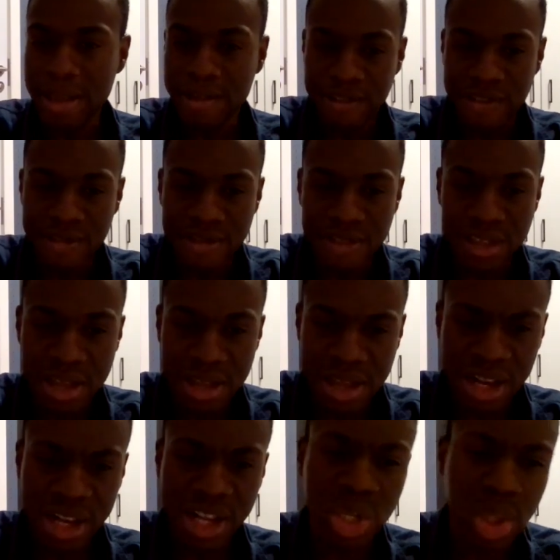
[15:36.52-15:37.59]
if
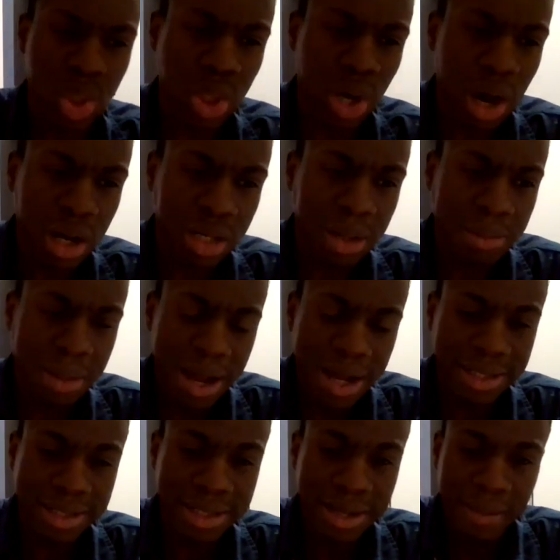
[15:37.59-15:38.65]
the literature on
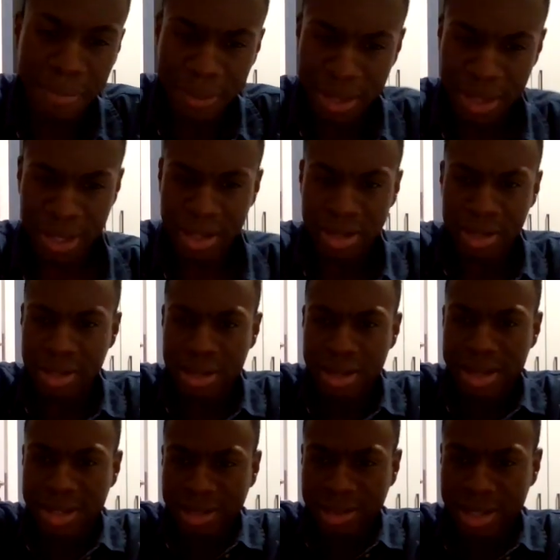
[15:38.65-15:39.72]
Hamas
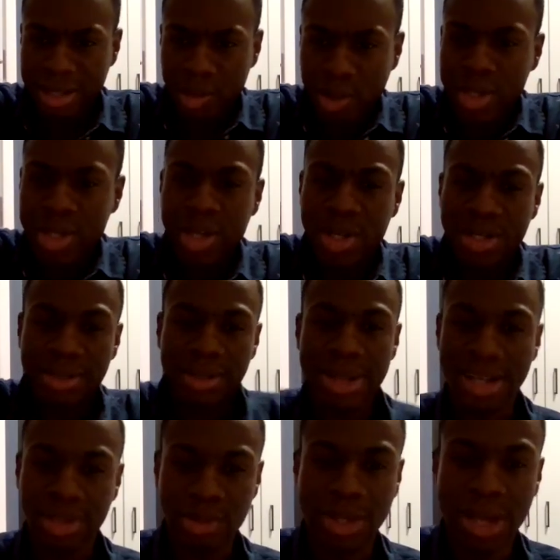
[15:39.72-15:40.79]
is incredulous,
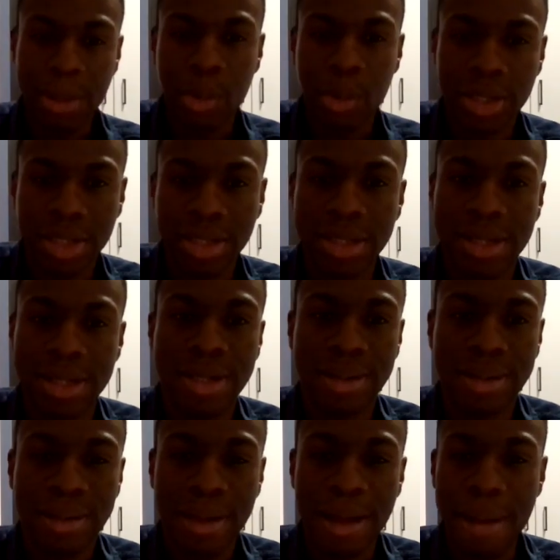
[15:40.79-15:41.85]
that's what I'm going to say.
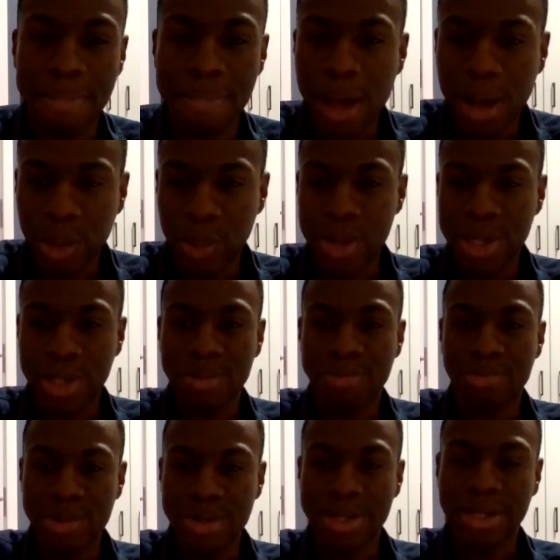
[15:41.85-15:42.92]
I'm not going to
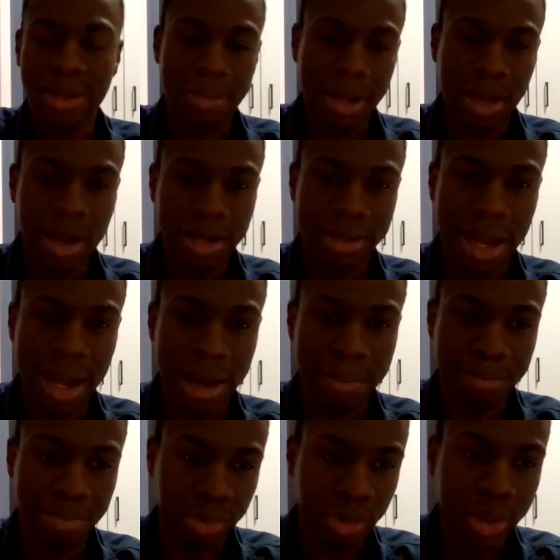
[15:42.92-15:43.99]
praise it because
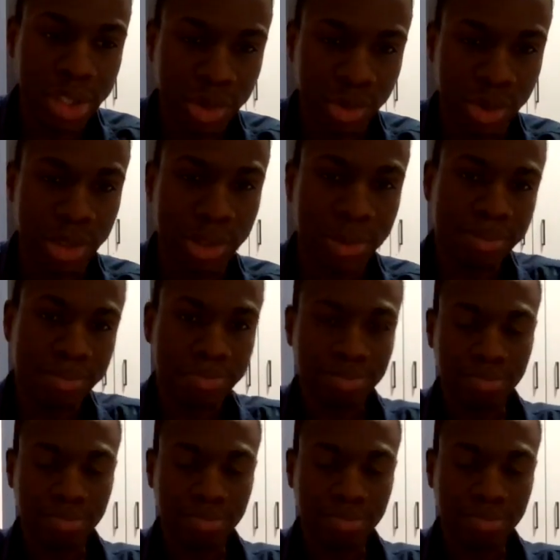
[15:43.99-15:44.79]
I'm pro-Israel.